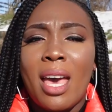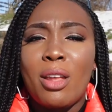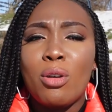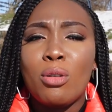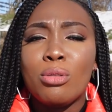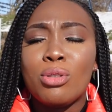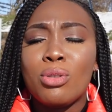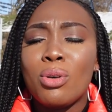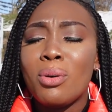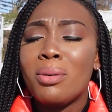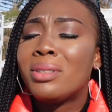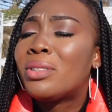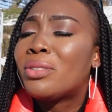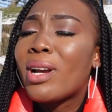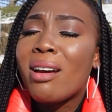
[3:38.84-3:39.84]
And also
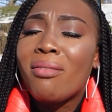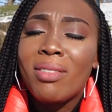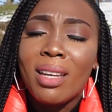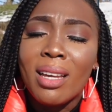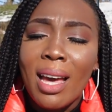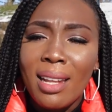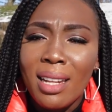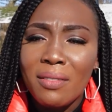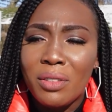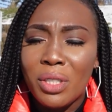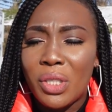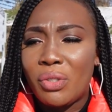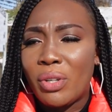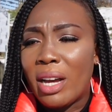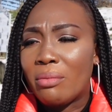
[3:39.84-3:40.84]
traveling. I love
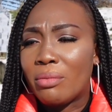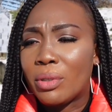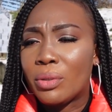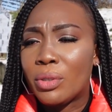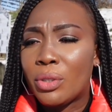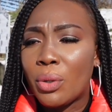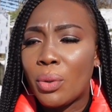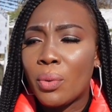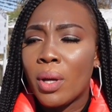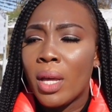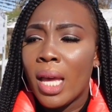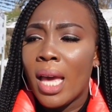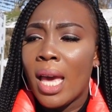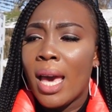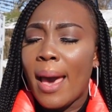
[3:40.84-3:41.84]
to travel. So
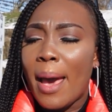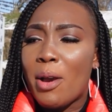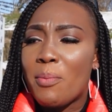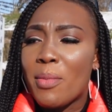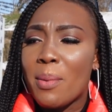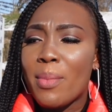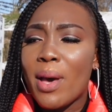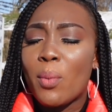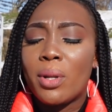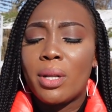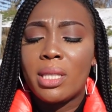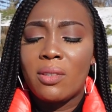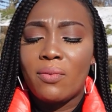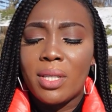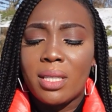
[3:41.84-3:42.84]
I remember I
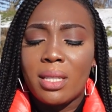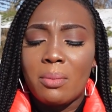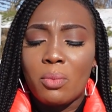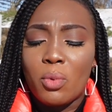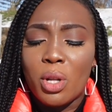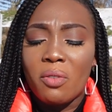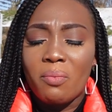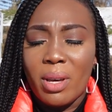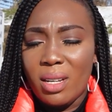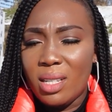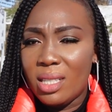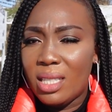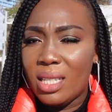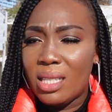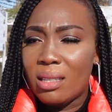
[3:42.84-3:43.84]
wanted to visit one of my
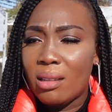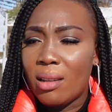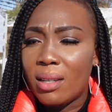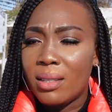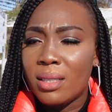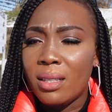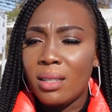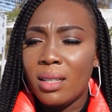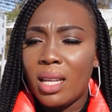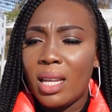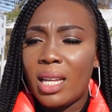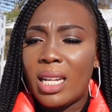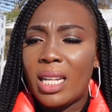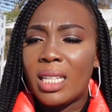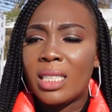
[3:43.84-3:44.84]
aunties in London,
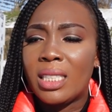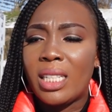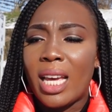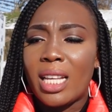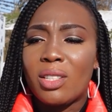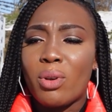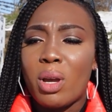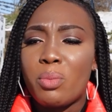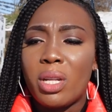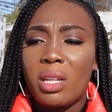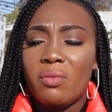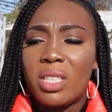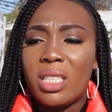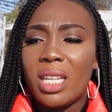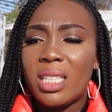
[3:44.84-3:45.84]
and she had to write me an
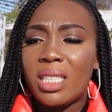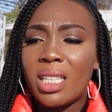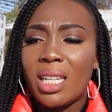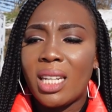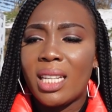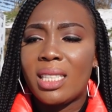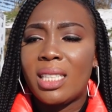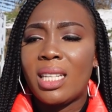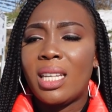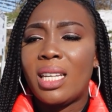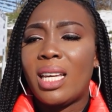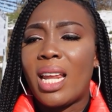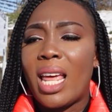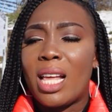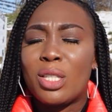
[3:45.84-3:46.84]
invitation letter,
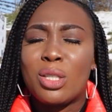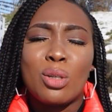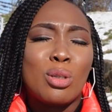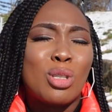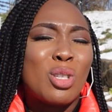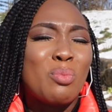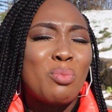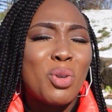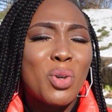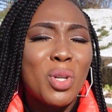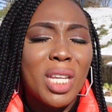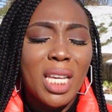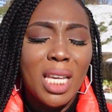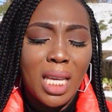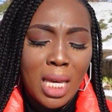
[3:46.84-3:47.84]
and I had to go to
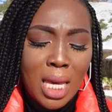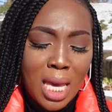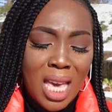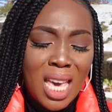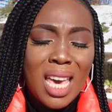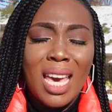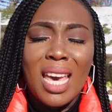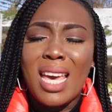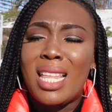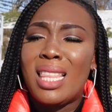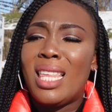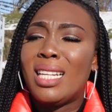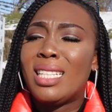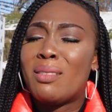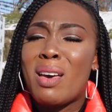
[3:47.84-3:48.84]
Munich.
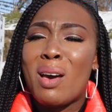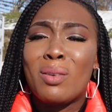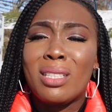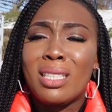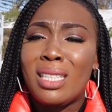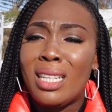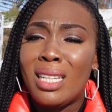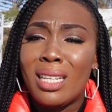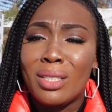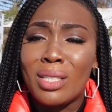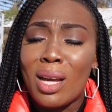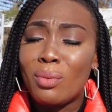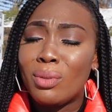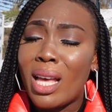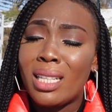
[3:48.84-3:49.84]
And that time I was a
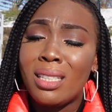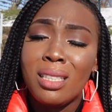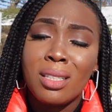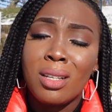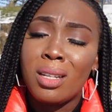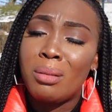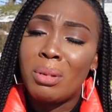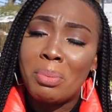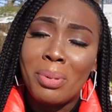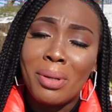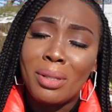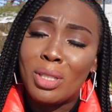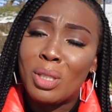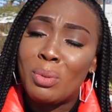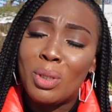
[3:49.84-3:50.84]
teenager, I just couldn't be
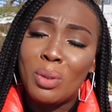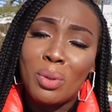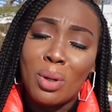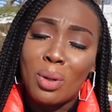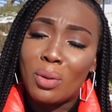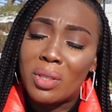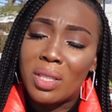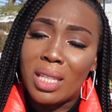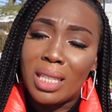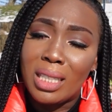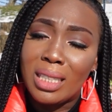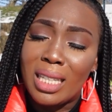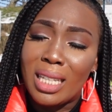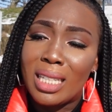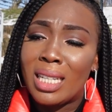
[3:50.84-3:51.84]
bothered to be doing all those
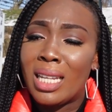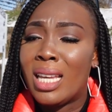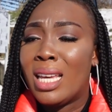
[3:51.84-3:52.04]
things. And